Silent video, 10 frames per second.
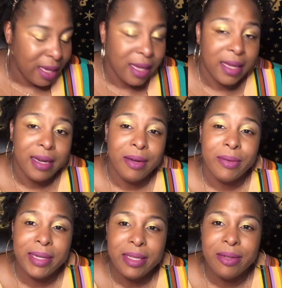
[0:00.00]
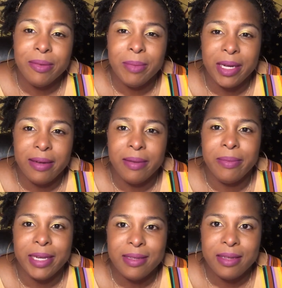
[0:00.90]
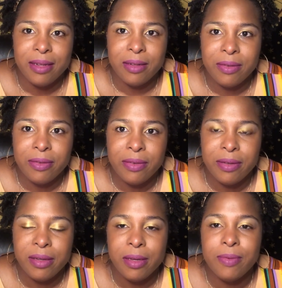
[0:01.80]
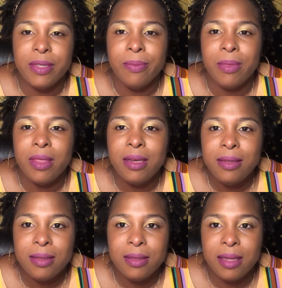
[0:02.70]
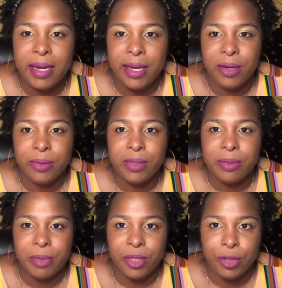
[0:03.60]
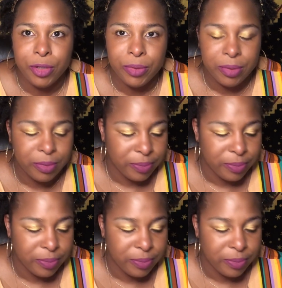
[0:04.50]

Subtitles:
and I really reminded myself of some things that I know to be true.